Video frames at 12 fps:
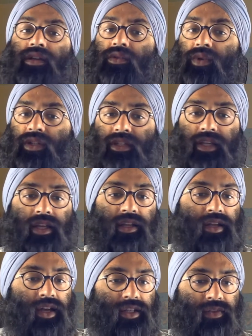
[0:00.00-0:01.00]
Once again,
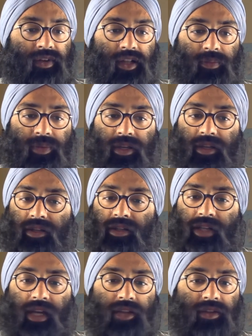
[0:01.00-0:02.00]
not developing.
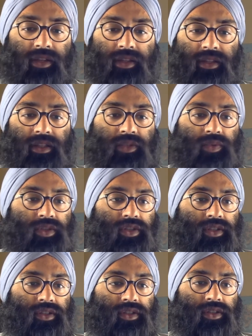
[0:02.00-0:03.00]
Yeah, look at this was
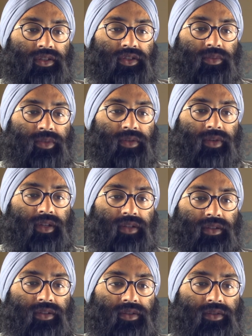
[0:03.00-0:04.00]
just stupid, right?
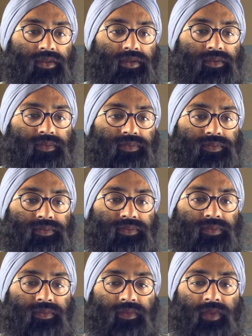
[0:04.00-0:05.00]
So
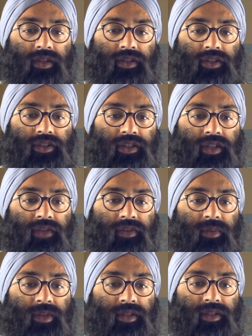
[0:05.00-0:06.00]
just give
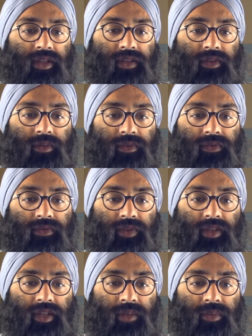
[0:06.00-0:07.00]
them a
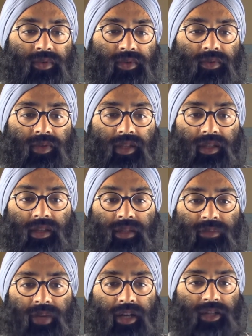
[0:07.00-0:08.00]
free tempo to really
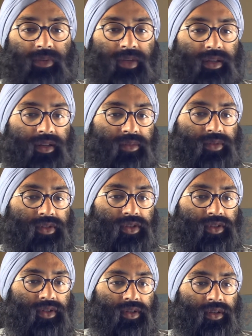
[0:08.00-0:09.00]
box me out of the
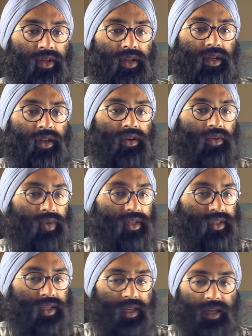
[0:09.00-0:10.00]
position there. Once
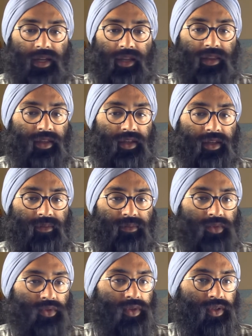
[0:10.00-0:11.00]
again, I think I'm
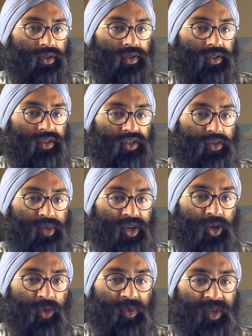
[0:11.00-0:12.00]
doing good things here by
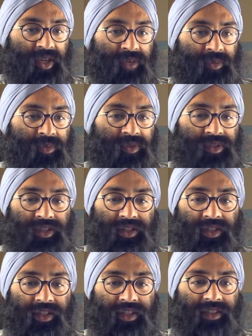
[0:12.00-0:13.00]
opening up the
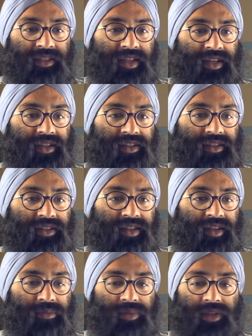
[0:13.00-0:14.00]
position. It is not good.
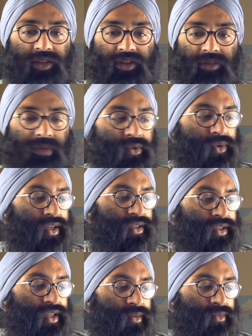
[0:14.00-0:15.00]
I blundered my way
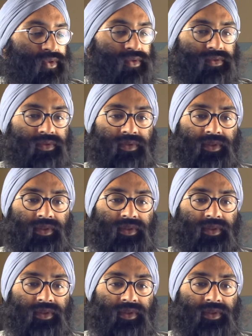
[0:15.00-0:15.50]
into that move.